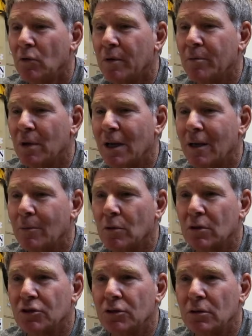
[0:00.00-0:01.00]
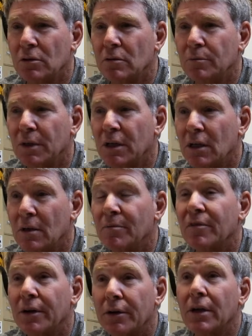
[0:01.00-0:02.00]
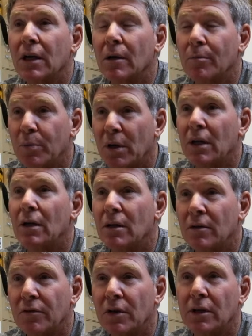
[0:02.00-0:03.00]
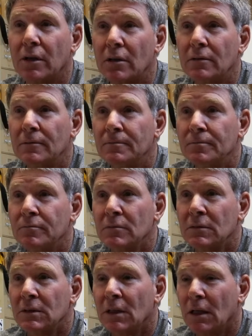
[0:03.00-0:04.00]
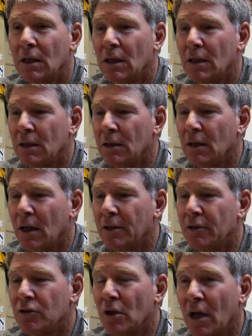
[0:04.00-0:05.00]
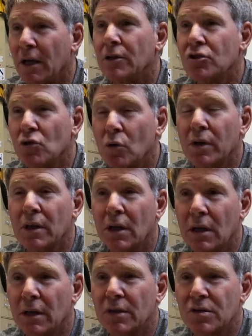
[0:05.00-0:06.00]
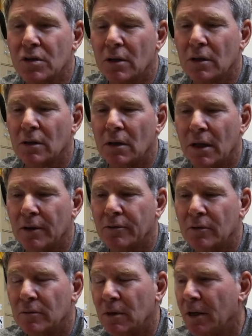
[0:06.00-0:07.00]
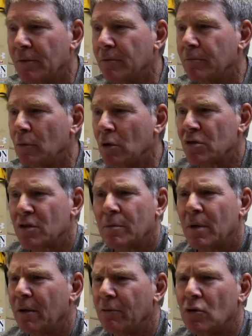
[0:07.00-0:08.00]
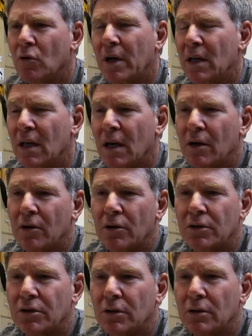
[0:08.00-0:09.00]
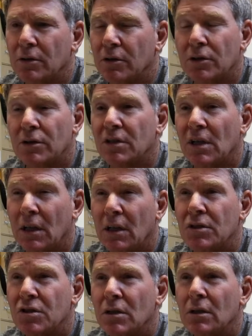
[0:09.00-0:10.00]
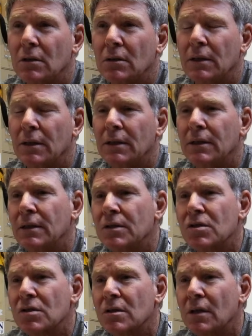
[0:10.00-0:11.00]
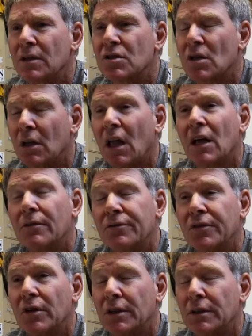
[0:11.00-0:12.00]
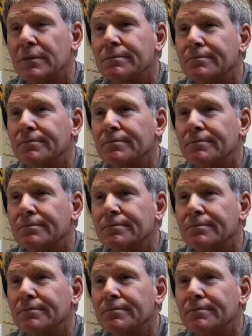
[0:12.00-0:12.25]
we've been able to become very competitive here. And I, I enjoy the kids there. Have, you know, most of them have great character and they're intelligent. And it's, it's a lot of fun.